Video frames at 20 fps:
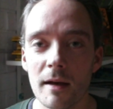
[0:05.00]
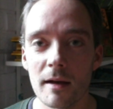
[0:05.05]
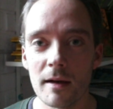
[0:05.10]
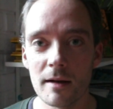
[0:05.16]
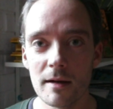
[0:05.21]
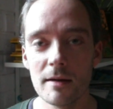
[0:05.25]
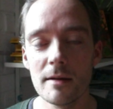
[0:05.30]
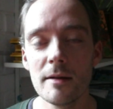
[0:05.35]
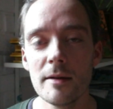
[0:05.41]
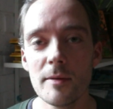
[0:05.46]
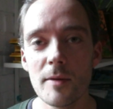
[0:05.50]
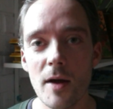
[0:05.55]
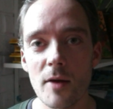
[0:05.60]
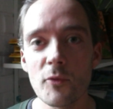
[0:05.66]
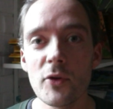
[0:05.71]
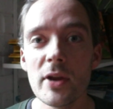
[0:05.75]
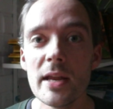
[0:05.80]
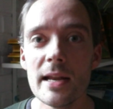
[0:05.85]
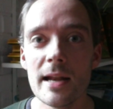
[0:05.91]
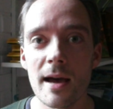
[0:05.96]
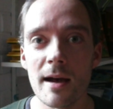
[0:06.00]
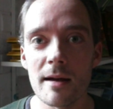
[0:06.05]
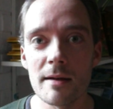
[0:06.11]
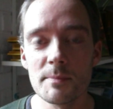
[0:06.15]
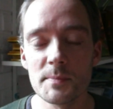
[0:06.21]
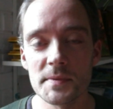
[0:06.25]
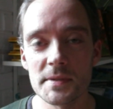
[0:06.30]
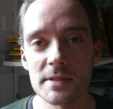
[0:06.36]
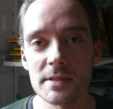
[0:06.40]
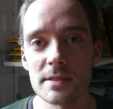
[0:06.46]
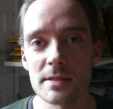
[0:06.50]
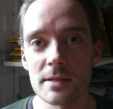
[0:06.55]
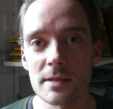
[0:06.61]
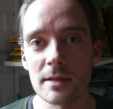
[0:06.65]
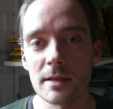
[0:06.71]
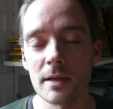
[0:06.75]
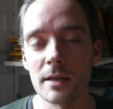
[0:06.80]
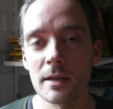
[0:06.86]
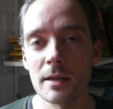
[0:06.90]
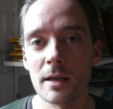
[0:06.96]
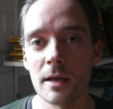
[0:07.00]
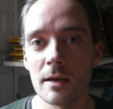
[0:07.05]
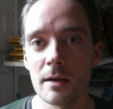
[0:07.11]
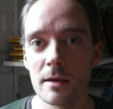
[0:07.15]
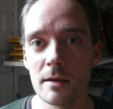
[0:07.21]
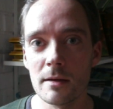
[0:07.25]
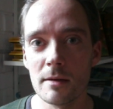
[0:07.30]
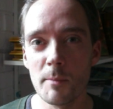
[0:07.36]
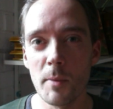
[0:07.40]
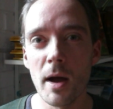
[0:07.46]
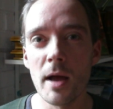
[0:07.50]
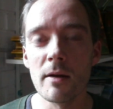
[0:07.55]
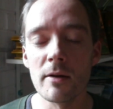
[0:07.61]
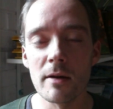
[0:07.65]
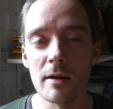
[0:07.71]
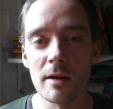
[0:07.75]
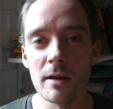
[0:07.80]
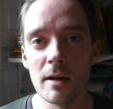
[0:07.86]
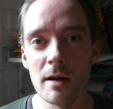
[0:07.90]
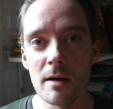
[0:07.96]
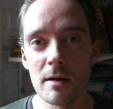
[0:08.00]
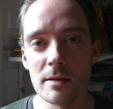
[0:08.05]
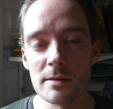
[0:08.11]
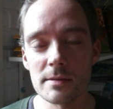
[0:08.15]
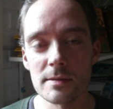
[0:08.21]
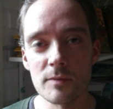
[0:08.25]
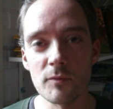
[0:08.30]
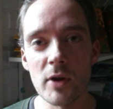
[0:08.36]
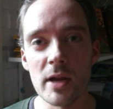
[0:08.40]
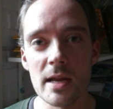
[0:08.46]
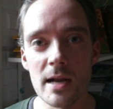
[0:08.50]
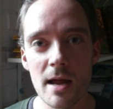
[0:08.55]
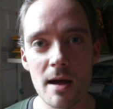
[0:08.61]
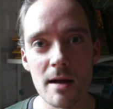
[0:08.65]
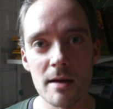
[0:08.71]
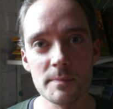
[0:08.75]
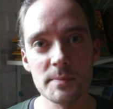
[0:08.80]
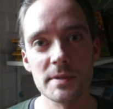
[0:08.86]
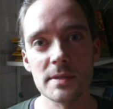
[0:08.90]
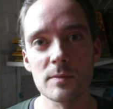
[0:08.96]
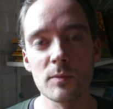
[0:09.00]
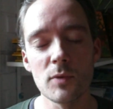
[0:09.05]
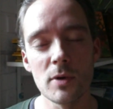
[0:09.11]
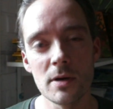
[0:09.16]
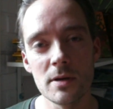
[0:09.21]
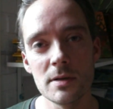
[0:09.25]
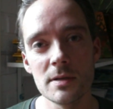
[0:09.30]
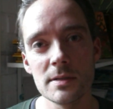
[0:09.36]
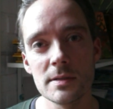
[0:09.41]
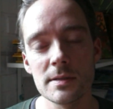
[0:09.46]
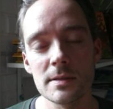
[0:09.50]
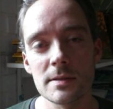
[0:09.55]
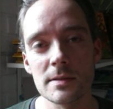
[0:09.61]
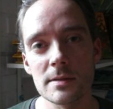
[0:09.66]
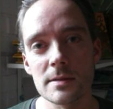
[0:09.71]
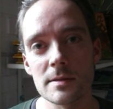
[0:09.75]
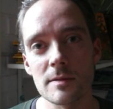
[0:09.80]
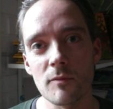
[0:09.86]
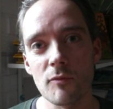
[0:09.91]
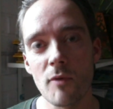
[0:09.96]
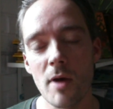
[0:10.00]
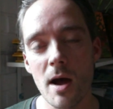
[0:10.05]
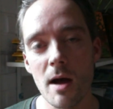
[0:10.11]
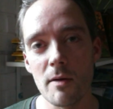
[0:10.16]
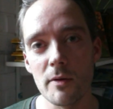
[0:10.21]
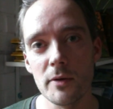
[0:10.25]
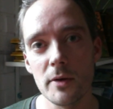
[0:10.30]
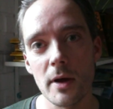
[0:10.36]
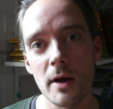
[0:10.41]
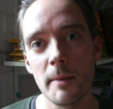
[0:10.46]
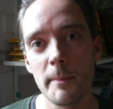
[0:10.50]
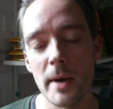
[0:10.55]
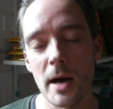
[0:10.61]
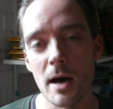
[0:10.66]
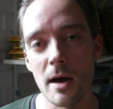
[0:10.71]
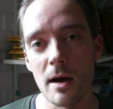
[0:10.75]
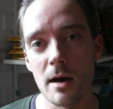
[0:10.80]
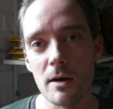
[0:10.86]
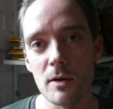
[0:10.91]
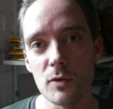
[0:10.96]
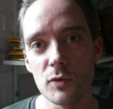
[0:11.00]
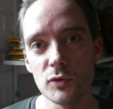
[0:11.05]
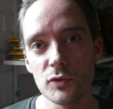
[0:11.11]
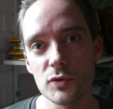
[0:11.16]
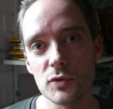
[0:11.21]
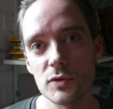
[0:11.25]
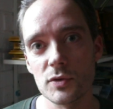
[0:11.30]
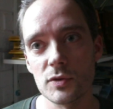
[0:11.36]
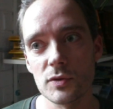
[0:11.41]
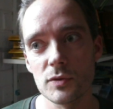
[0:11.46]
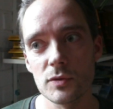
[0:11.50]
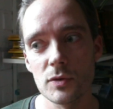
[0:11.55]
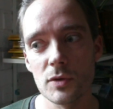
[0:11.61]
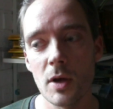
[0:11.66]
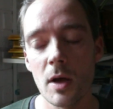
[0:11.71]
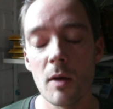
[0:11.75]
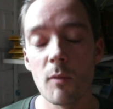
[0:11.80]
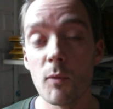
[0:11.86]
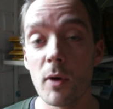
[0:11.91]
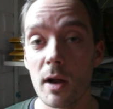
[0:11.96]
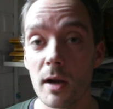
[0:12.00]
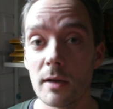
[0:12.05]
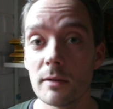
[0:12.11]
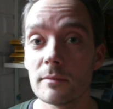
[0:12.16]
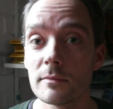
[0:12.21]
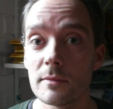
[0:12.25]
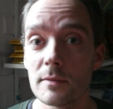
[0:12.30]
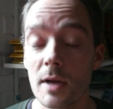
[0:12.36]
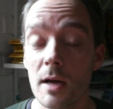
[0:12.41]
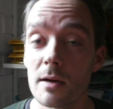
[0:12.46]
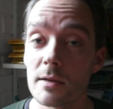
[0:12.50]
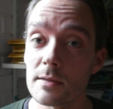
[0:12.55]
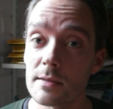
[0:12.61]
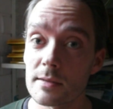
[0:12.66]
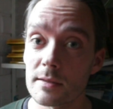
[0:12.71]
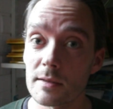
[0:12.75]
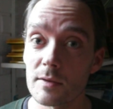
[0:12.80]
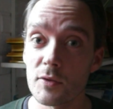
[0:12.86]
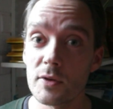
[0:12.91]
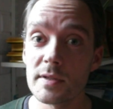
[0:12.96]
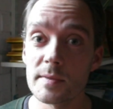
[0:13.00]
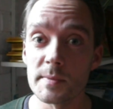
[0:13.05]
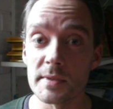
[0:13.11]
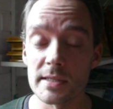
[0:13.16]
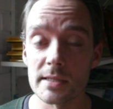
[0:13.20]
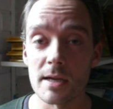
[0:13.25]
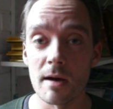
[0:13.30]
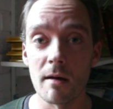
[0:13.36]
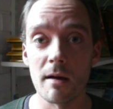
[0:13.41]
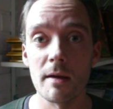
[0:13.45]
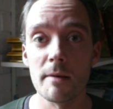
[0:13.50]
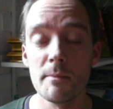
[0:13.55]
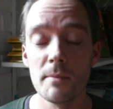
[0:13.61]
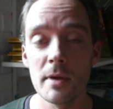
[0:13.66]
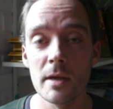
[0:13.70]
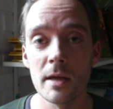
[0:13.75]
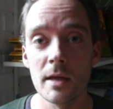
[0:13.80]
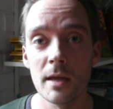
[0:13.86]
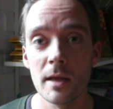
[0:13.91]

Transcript: Relapse. My last relapse was round about, well, last Christmas time.